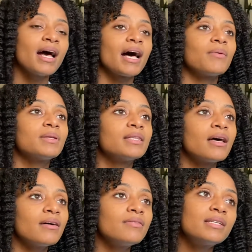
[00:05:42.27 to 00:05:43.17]
I would
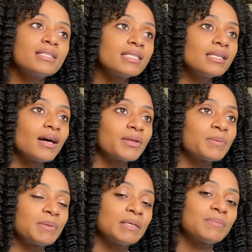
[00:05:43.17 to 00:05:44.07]
love to see other
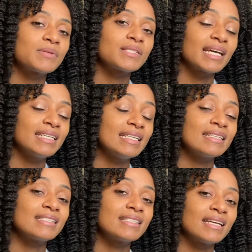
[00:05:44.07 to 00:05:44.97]
people's
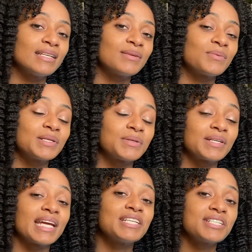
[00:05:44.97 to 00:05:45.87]
ideas and
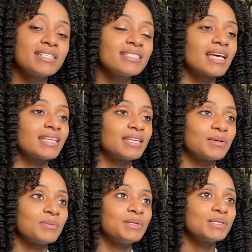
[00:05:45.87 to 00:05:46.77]
recreations. I think
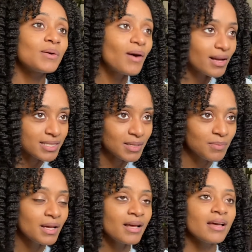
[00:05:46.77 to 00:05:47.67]
it would be so awesome.